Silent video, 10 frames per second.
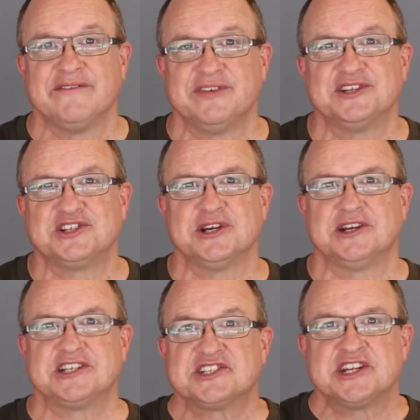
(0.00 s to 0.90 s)
for the
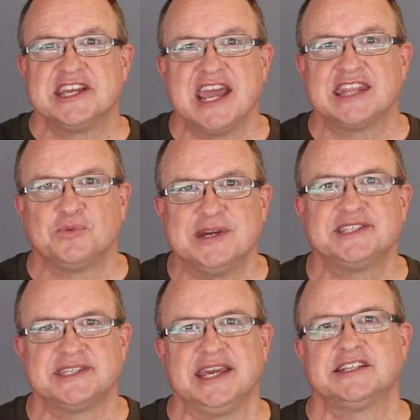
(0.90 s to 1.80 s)
church as together we
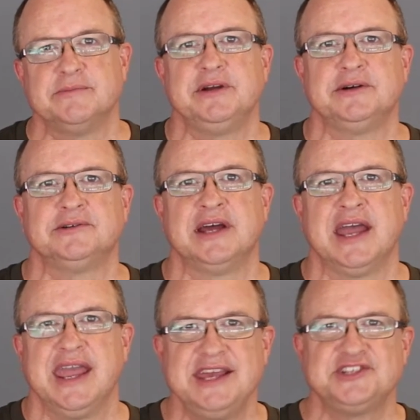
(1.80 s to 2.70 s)
seek to build
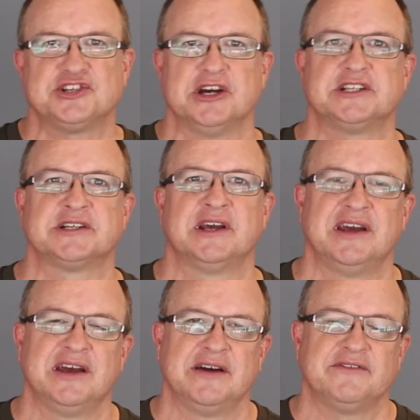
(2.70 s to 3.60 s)
his church
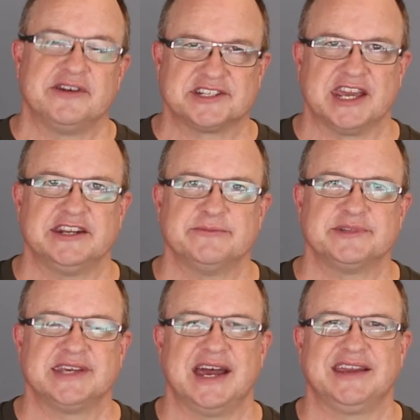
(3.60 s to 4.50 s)
for his
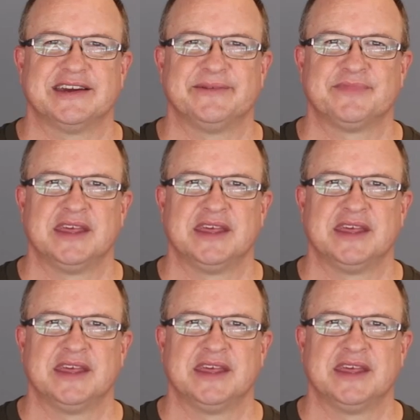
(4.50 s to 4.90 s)
kingdom's sake.